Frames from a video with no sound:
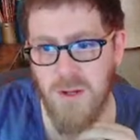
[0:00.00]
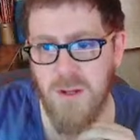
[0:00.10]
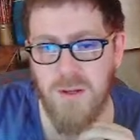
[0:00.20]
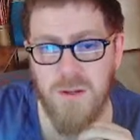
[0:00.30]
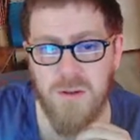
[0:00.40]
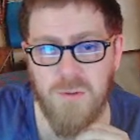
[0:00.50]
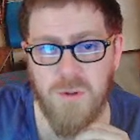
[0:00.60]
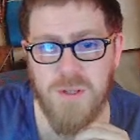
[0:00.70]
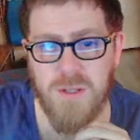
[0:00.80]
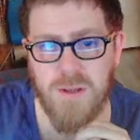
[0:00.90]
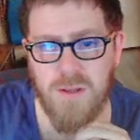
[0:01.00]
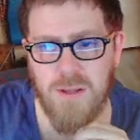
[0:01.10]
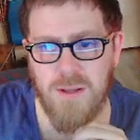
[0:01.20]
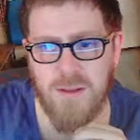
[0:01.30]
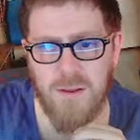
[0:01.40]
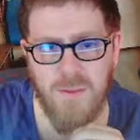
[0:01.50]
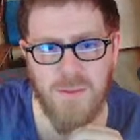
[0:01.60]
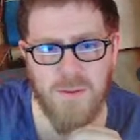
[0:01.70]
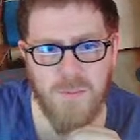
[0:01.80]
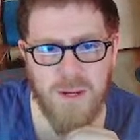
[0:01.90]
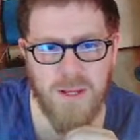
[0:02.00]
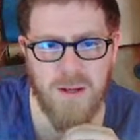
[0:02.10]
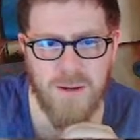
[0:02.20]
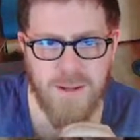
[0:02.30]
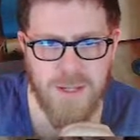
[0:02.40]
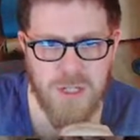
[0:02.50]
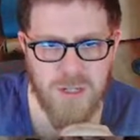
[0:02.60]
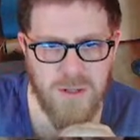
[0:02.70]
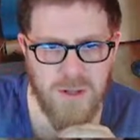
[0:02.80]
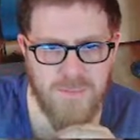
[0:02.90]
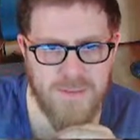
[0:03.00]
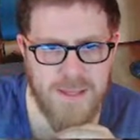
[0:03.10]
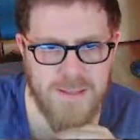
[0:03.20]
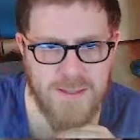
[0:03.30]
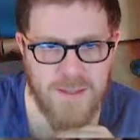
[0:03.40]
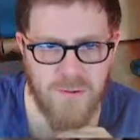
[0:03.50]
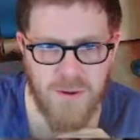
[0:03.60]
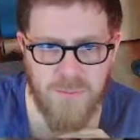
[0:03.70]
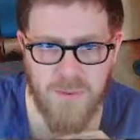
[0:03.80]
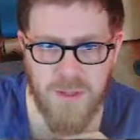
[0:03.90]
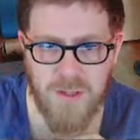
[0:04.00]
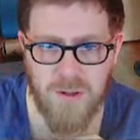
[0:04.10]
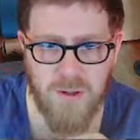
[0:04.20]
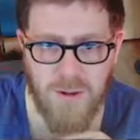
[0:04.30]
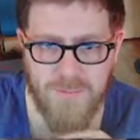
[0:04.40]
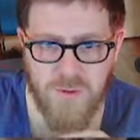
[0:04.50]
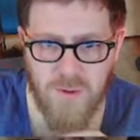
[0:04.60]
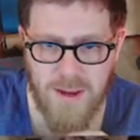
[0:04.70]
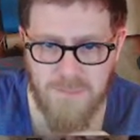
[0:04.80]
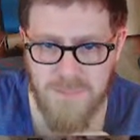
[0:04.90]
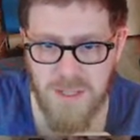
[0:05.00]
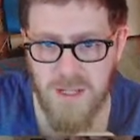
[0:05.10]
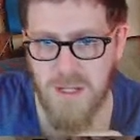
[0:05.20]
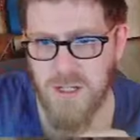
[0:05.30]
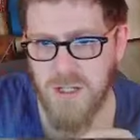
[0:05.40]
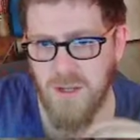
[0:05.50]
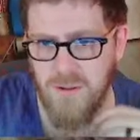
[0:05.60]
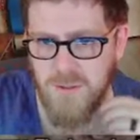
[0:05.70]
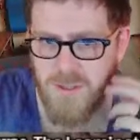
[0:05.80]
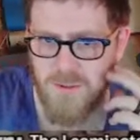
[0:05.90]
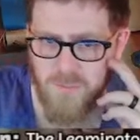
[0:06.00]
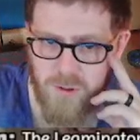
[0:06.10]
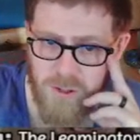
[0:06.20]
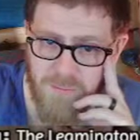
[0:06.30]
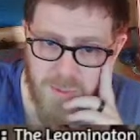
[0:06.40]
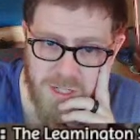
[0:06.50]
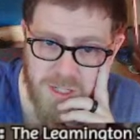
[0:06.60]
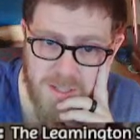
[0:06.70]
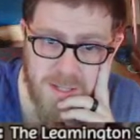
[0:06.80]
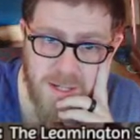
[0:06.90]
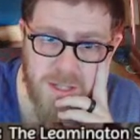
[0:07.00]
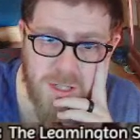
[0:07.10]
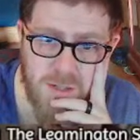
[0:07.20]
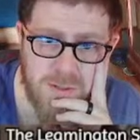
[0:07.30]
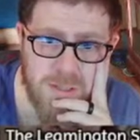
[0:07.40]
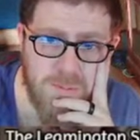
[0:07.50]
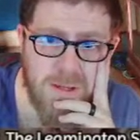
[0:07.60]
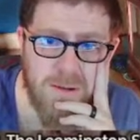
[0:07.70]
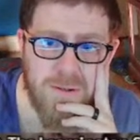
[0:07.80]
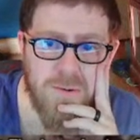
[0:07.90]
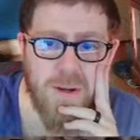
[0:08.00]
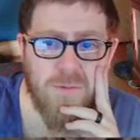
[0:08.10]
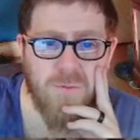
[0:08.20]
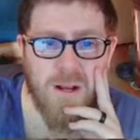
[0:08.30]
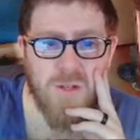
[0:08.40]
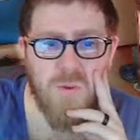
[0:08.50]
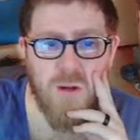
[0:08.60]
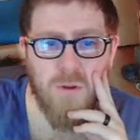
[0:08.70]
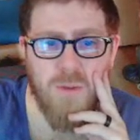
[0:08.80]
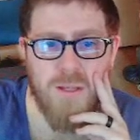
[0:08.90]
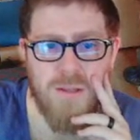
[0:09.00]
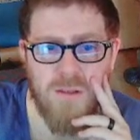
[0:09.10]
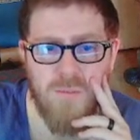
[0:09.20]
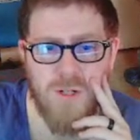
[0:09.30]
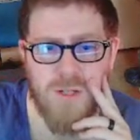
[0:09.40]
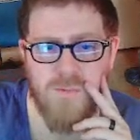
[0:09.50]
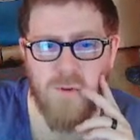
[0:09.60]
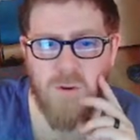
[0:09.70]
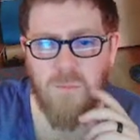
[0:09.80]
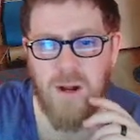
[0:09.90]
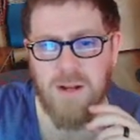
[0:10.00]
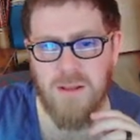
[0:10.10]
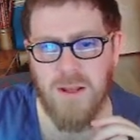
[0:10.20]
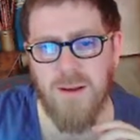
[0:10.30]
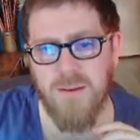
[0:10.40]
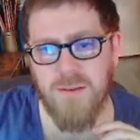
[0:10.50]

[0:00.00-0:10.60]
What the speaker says: who was on the reincarnation of Desiderum, the god of dreams. God of wishes. She used her power to create a fragile world based on the wishes of Comrade Clark.